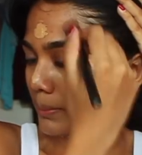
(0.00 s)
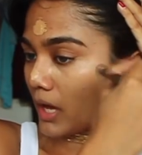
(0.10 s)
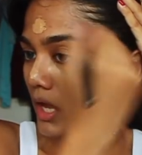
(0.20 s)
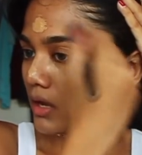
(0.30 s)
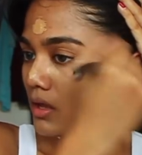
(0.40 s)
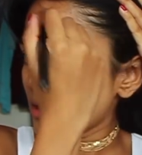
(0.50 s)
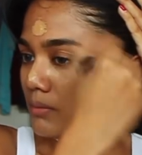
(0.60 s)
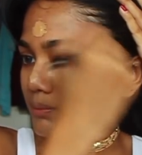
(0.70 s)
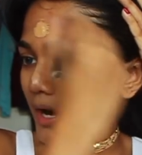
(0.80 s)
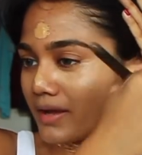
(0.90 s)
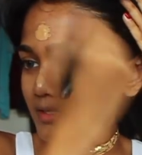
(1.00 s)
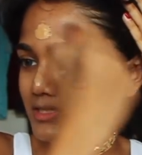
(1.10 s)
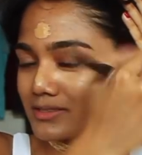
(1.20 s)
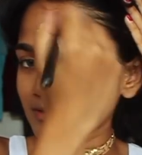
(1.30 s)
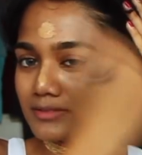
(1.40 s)
but prior
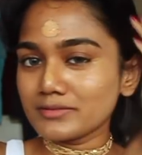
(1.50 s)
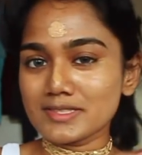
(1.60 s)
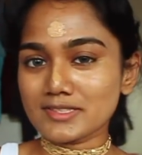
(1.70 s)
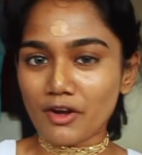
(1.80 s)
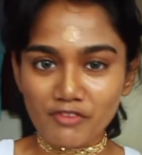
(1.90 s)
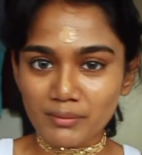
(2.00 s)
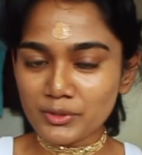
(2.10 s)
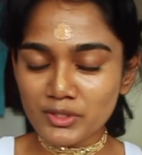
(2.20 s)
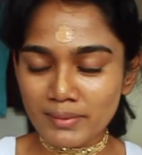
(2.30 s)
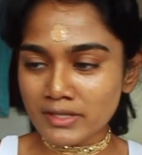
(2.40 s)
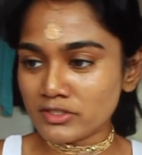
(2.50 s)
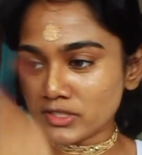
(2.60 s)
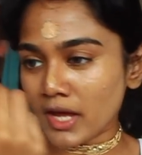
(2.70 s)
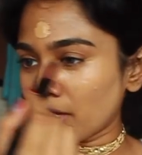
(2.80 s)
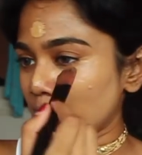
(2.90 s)
to discovering beauty blenders,
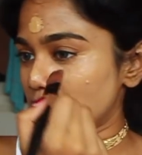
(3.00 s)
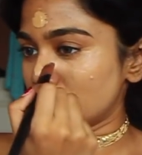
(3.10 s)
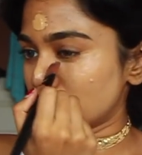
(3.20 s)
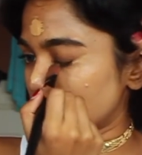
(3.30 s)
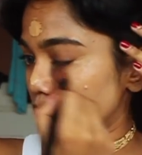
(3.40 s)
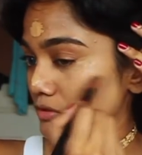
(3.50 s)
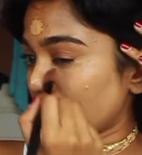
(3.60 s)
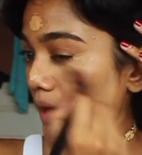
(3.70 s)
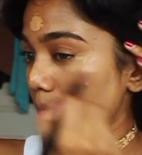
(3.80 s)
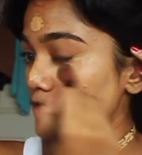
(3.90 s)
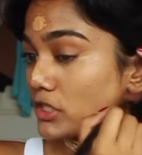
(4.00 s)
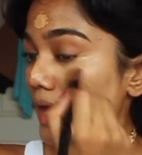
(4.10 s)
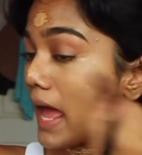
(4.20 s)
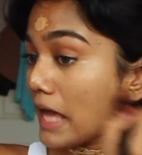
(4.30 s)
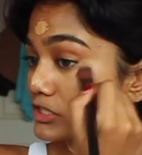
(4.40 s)
I always used to use a flat brush, and I
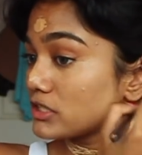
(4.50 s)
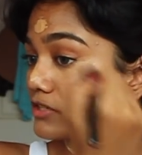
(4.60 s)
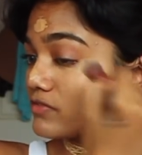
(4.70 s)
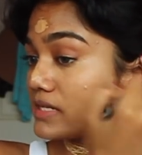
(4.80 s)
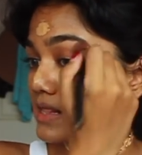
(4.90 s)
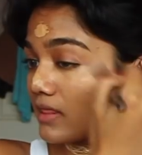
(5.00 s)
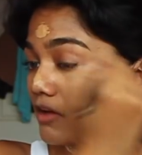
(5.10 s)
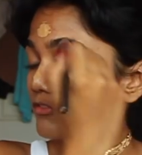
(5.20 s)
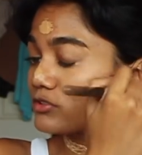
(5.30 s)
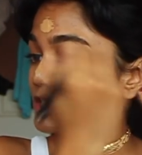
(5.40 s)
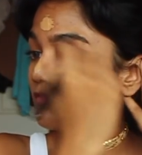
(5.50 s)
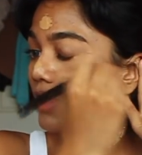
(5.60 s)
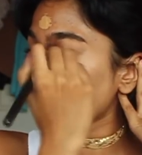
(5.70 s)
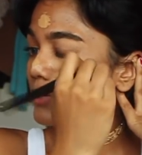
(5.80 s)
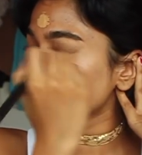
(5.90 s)
actually really love using
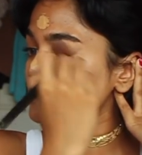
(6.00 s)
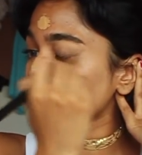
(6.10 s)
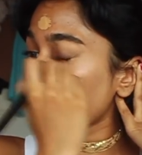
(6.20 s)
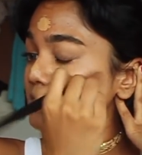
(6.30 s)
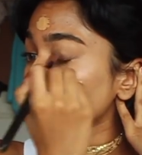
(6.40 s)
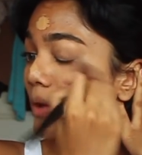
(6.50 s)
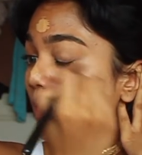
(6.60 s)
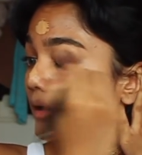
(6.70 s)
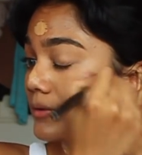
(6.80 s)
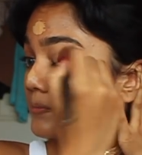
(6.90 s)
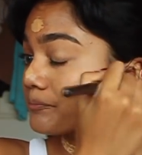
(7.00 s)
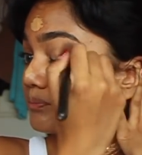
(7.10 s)
flat brushes as well.